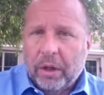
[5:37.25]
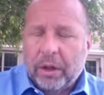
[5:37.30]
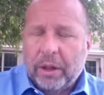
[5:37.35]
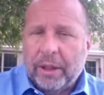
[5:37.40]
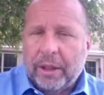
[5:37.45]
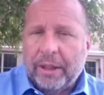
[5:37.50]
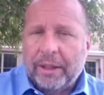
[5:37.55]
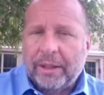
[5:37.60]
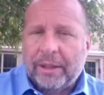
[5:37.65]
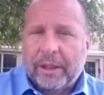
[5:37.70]

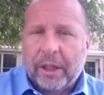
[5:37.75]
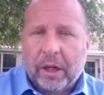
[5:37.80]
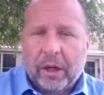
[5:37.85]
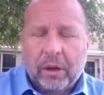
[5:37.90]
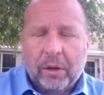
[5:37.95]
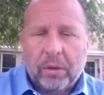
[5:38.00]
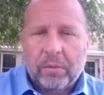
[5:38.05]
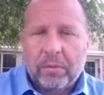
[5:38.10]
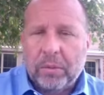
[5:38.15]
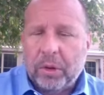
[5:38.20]
You need to
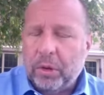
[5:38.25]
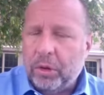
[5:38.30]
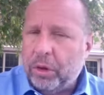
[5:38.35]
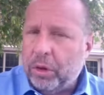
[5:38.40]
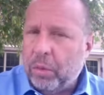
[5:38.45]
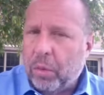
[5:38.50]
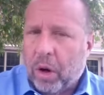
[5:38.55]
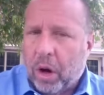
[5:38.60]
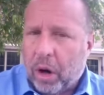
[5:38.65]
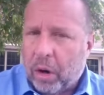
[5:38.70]
tell who
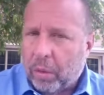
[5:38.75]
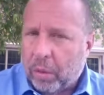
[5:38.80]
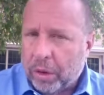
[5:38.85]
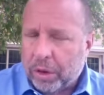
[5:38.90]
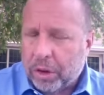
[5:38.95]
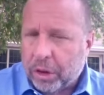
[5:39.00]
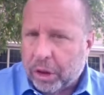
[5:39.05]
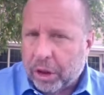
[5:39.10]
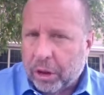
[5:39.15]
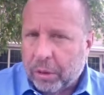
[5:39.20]
you are,
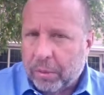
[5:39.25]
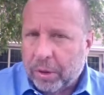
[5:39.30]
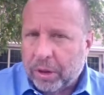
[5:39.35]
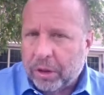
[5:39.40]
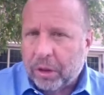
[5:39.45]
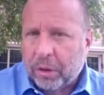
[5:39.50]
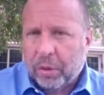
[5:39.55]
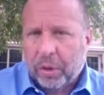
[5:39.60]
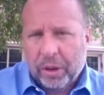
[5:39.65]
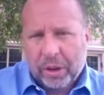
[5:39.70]
what you're going to be
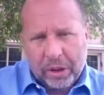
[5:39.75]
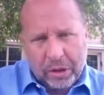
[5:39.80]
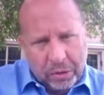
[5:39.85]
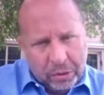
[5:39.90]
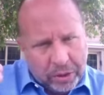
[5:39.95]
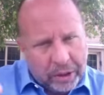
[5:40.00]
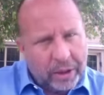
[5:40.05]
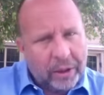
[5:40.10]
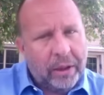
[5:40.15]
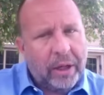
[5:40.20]
doing, and you'll
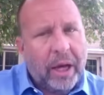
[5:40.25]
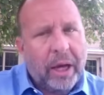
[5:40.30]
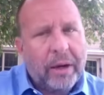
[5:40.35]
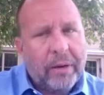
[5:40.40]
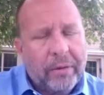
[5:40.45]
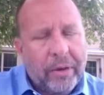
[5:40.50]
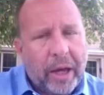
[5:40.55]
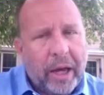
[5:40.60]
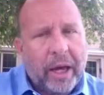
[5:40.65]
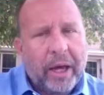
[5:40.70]
get a lot
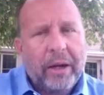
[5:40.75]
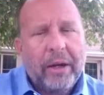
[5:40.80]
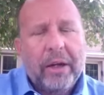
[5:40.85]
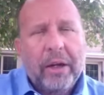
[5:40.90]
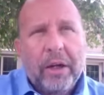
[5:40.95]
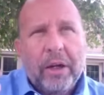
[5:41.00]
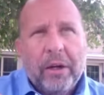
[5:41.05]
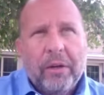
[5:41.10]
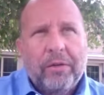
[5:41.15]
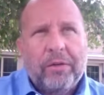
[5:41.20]
of that
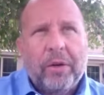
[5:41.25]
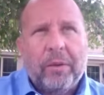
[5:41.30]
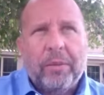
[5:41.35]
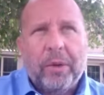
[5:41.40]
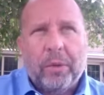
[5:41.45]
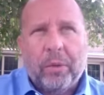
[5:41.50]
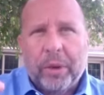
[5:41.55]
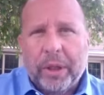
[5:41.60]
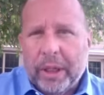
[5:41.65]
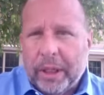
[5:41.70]
from
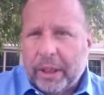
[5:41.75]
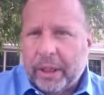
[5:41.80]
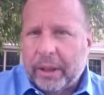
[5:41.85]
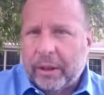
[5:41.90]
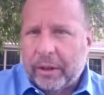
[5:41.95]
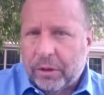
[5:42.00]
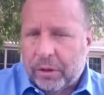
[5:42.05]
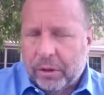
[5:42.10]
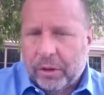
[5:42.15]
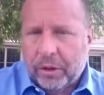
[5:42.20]
the reading
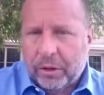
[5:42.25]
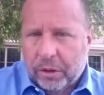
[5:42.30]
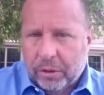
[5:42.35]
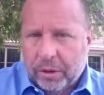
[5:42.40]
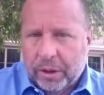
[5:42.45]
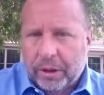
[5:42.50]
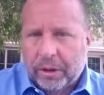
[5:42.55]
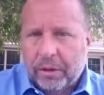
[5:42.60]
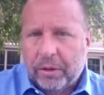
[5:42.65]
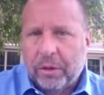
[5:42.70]
that
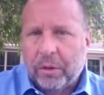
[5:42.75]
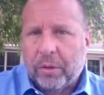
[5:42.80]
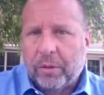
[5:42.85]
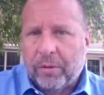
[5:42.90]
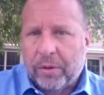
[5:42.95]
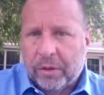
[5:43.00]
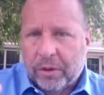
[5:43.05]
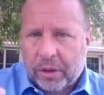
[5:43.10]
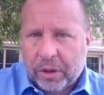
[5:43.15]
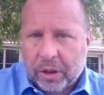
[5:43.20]
you need to do
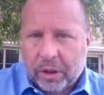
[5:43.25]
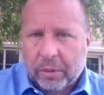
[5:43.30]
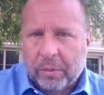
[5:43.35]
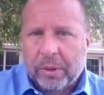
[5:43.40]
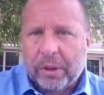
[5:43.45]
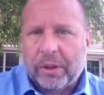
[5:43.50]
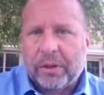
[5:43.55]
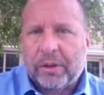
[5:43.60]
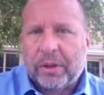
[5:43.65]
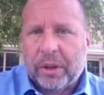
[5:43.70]
of the
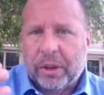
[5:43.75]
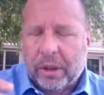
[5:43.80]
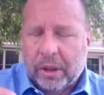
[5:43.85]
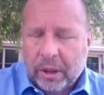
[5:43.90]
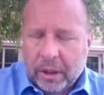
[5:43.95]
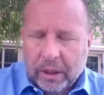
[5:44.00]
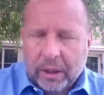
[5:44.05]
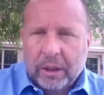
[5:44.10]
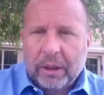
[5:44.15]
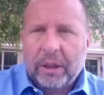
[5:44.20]
syllabus. And
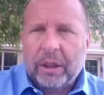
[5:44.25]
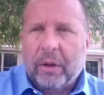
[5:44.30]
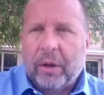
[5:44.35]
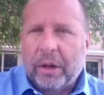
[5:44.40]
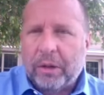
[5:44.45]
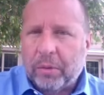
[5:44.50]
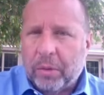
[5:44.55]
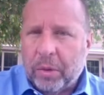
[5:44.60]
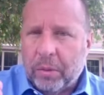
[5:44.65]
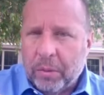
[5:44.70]

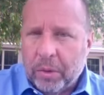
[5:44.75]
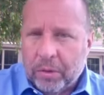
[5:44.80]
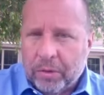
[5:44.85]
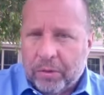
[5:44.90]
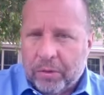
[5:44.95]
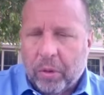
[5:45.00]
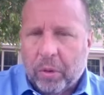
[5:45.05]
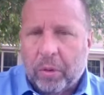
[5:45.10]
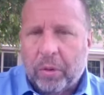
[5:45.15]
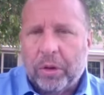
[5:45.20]
as we move
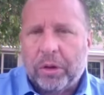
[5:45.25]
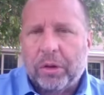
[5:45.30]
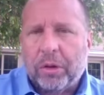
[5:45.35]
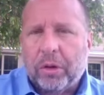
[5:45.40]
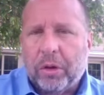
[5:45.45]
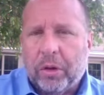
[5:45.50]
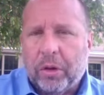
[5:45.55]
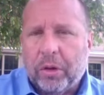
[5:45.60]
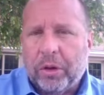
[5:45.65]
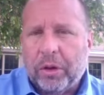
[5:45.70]
forward,
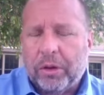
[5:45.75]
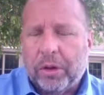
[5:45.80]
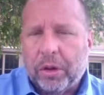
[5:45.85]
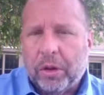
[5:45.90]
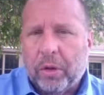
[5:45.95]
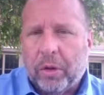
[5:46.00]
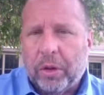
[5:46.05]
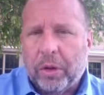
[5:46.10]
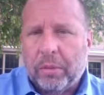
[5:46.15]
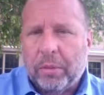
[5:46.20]
you'll learn that you're
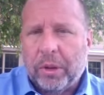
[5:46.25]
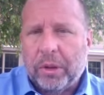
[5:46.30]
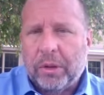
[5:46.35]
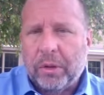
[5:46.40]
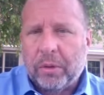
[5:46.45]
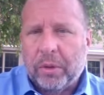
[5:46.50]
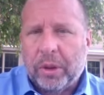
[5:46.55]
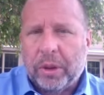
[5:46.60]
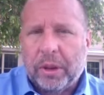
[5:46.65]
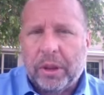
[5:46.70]
going to be
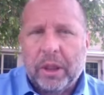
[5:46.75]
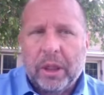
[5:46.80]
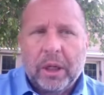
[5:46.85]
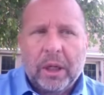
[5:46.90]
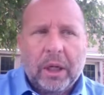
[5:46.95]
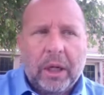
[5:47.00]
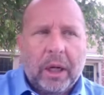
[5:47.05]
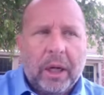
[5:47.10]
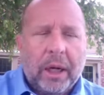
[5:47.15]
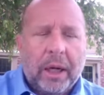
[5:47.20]
doing
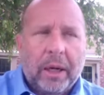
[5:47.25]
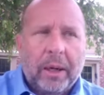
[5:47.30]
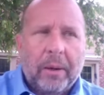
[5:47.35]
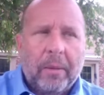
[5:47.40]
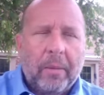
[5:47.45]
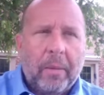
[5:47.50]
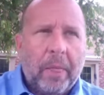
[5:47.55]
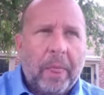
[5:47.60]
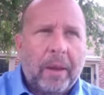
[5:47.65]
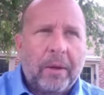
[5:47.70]

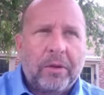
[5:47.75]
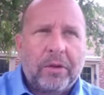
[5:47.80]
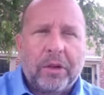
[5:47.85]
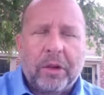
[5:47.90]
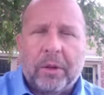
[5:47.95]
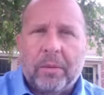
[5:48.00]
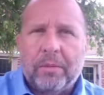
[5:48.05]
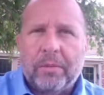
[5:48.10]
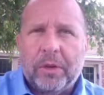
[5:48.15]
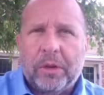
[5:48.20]

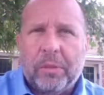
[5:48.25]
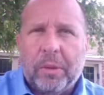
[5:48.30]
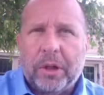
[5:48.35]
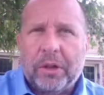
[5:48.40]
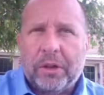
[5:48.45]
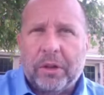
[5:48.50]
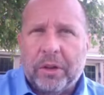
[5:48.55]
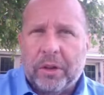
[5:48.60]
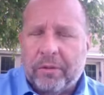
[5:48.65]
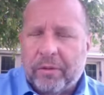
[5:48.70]
some
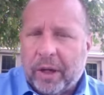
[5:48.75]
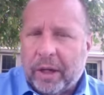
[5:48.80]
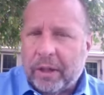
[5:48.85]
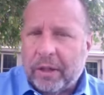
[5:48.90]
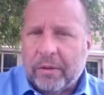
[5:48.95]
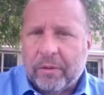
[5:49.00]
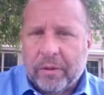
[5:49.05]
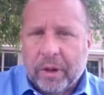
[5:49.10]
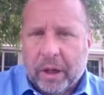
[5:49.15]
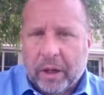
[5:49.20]
special
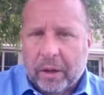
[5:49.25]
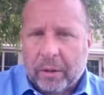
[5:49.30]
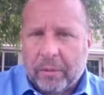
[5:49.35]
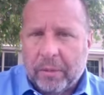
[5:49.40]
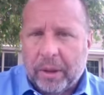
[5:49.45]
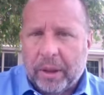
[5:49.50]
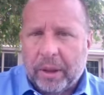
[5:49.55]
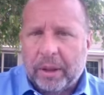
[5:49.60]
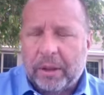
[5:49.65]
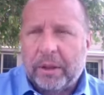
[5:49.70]
event
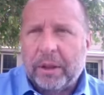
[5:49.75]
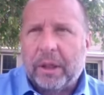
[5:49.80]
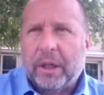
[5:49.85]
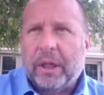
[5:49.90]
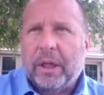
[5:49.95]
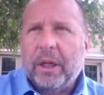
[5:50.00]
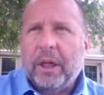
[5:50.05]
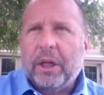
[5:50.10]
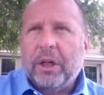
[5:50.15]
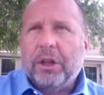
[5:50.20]
development,
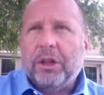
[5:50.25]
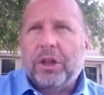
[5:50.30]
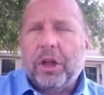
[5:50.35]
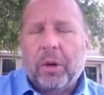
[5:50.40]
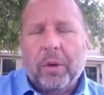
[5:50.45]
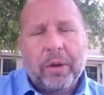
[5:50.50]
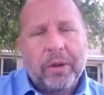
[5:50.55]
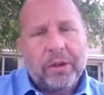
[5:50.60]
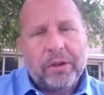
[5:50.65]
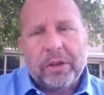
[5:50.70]

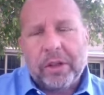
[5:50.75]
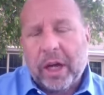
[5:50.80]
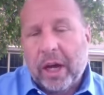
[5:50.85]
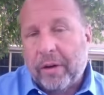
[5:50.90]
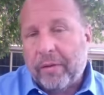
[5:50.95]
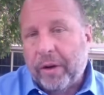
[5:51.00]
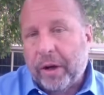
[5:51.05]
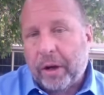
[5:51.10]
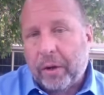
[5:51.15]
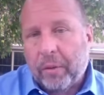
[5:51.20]
showing the
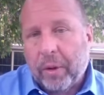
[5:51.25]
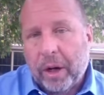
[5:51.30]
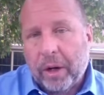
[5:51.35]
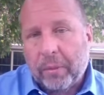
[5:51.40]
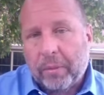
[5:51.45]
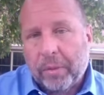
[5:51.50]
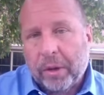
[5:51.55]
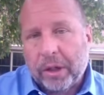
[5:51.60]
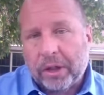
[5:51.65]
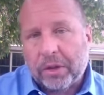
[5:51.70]
staff how to
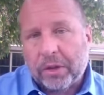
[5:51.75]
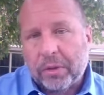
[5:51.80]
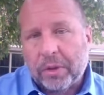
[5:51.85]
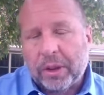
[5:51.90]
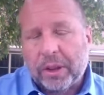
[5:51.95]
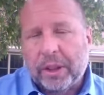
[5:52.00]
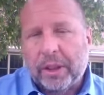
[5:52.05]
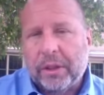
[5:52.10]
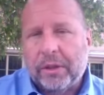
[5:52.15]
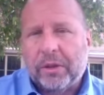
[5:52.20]
write a press
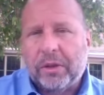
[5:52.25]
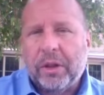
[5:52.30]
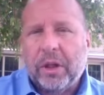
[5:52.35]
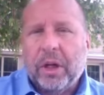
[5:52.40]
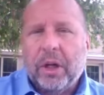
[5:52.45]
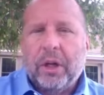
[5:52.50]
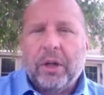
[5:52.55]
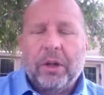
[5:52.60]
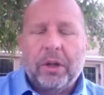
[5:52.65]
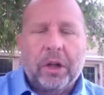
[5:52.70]
release.
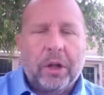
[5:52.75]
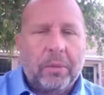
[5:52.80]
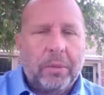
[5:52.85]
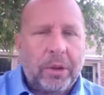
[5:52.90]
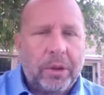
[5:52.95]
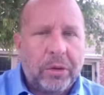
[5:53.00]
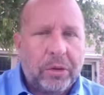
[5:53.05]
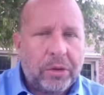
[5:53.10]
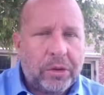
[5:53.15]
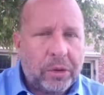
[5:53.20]
You're going to
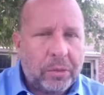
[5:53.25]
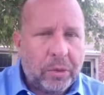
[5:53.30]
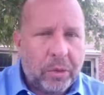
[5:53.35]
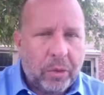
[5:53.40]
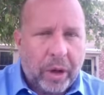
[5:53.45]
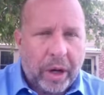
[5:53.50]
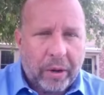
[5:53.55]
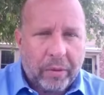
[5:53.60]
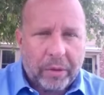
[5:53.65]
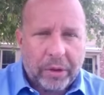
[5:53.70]
be doing some
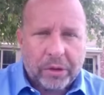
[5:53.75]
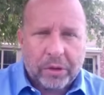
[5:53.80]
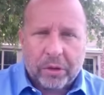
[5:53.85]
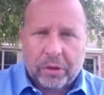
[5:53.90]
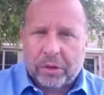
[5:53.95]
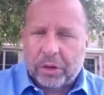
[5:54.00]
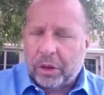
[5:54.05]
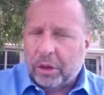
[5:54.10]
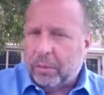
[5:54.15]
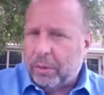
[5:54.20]
grant
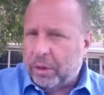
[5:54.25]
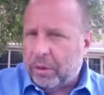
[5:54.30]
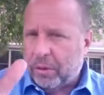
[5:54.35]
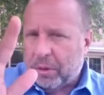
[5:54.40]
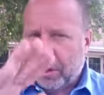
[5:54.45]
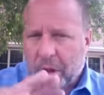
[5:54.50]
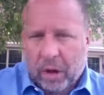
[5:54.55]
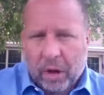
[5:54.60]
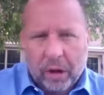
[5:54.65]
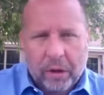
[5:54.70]
research. You're going to be
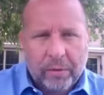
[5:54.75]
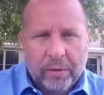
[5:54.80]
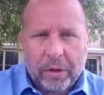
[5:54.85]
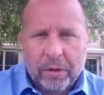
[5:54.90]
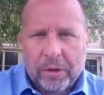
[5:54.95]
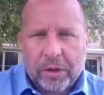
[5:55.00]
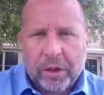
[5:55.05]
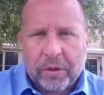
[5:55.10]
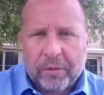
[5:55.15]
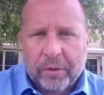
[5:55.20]
doing all of
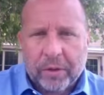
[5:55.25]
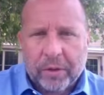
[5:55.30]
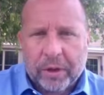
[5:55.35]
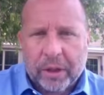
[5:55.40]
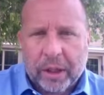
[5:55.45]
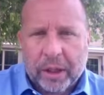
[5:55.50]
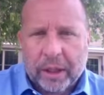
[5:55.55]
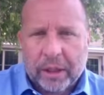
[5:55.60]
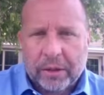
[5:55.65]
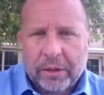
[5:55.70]
those different
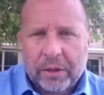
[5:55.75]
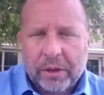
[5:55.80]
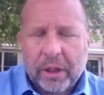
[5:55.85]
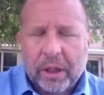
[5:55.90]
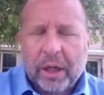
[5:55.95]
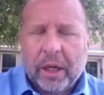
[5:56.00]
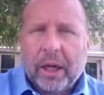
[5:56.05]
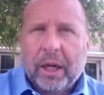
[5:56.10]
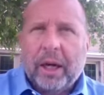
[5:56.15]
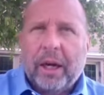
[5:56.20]
things.
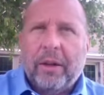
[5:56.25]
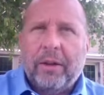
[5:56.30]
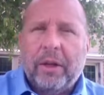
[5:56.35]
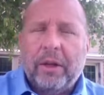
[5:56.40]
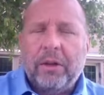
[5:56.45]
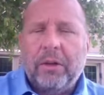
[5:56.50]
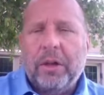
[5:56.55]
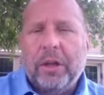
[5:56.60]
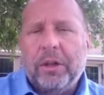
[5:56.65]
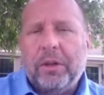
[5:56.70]
And
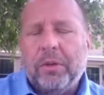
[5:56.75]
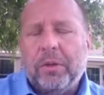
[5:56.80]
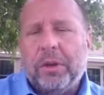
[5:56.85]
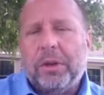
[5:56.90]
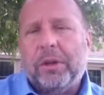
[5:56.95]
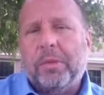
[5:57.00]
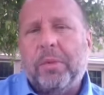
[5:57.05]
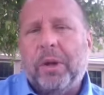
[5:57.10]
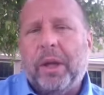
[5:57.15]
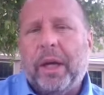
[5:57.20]
then you need to
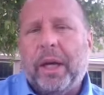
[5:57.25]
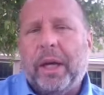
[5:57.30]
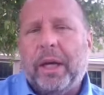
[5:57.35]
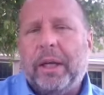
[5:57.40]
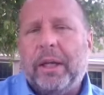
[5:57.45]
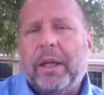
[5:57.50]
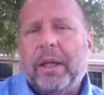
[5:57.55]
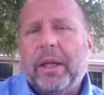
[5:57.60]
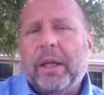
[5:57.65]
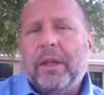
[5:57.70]

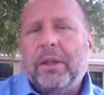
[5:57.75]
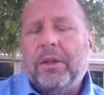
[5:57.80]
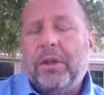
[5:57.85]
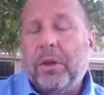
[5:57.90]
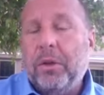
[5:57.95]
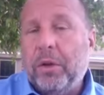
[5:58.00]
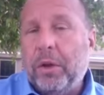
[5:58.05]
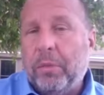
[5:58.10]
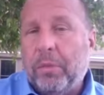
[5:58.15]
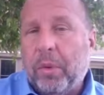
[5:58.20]
explain
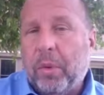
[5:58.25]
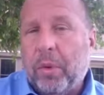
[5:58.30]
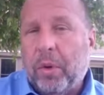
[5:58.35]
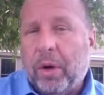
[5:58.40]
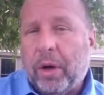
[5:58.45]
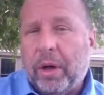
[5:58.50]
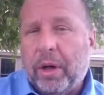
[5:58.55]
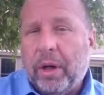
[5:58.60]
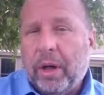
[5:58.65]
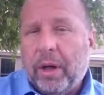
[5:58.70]
to the
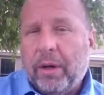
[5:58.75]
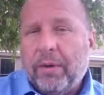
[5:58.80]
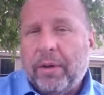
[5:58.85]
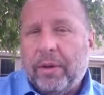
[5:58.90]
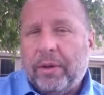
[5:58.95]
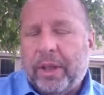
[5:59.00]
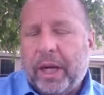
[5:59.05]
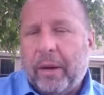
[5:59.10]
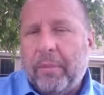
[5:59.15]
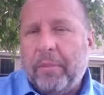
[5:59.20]
board
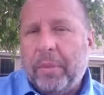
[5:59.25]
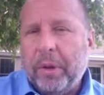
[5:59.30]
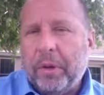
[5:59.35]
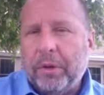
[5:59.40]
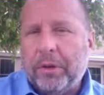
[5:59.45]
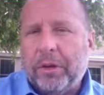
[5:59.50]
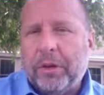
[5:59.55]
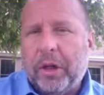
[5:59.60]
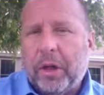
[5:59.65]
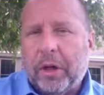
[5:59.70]
that
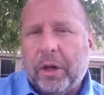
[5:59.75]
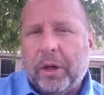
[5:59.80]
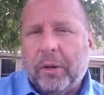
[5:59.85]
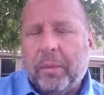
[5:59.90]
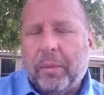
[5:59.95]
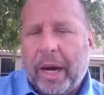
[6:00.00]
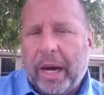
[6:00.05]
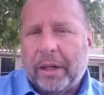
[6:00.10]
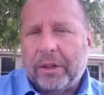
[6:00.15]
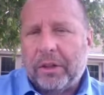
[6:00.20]
builds their
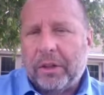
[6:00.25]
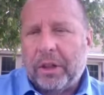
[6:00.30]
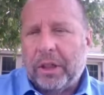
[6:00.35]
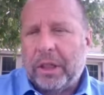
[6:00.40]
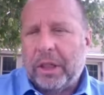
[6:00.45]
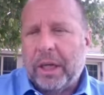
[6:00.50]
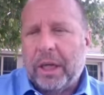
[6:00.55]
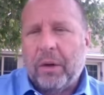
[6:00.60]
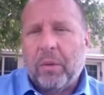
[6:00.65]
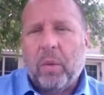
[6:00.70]

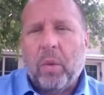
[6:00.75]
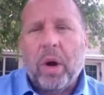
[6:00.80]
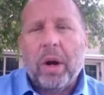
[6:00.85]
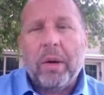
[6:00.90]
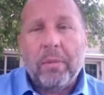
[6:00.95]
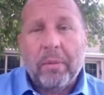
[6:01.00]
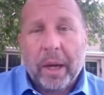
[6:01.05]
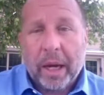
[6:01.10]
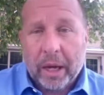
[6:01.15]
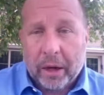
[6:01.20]
capacity in
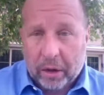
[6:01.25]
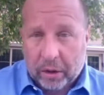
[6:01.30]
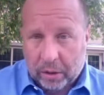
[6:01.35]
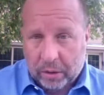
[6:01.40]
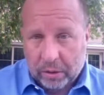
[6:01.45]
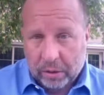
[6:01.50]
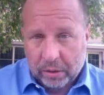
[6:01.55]
what manner.